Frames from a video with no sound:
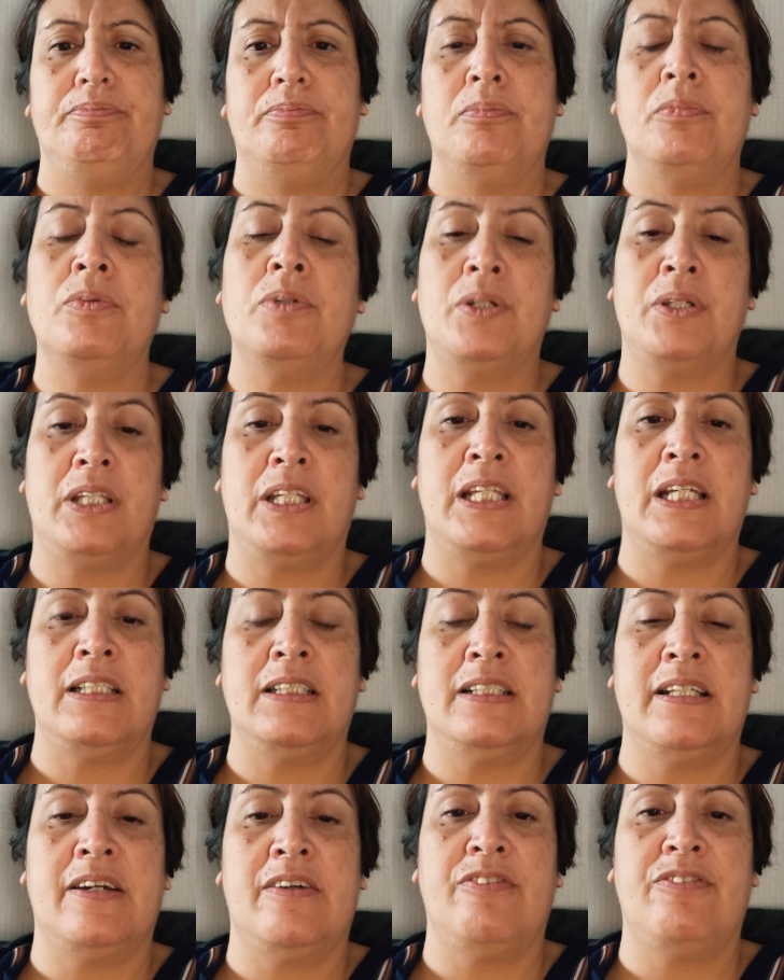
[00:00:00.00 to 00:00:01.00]
work
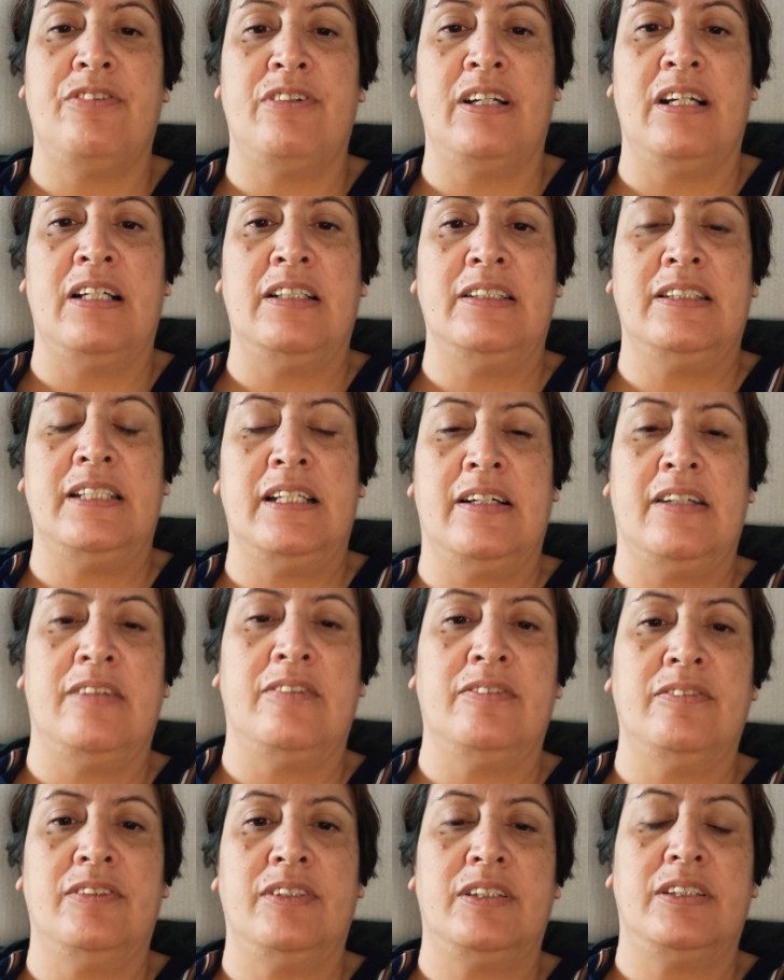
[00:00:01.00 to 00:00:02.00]
things out for
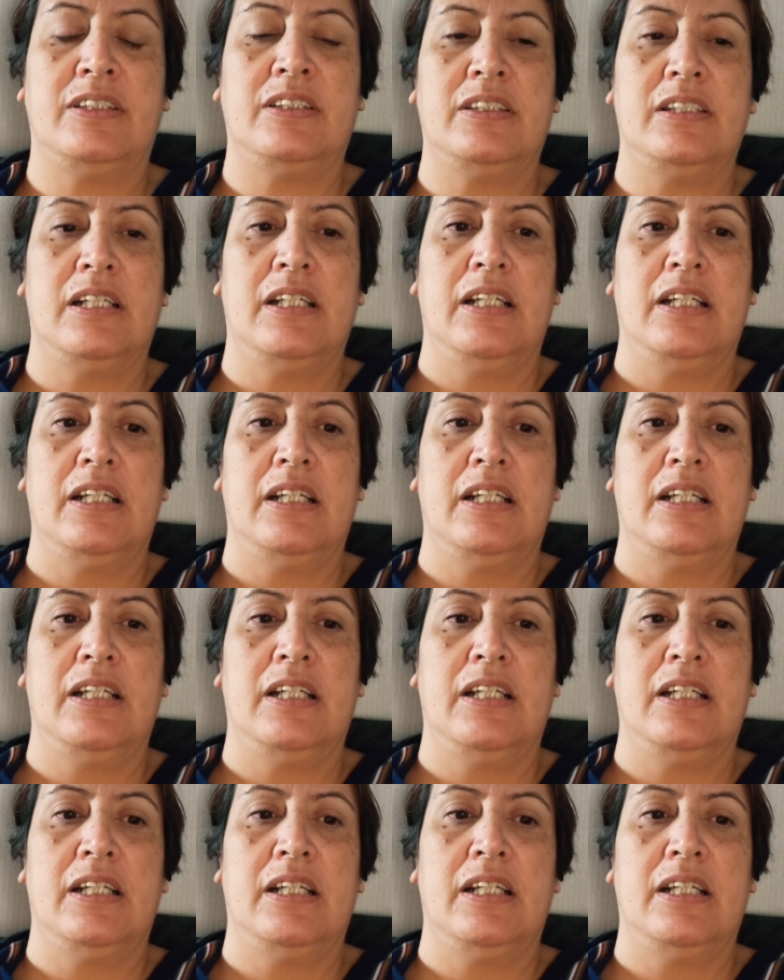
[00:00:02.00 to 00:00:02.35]
ourselves.